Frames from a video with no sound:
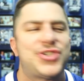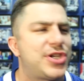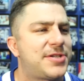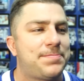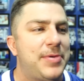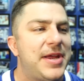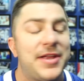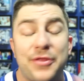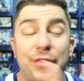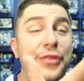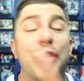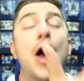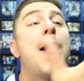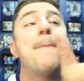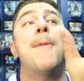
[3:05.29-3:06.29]
just being
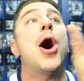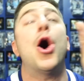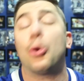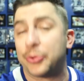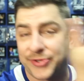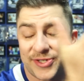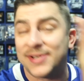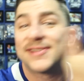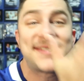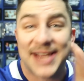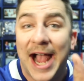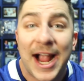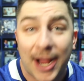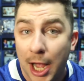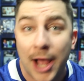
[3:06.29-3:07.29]
the most
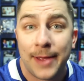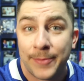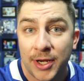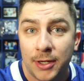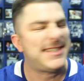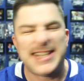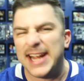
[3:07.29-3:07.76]
Zach Hyman.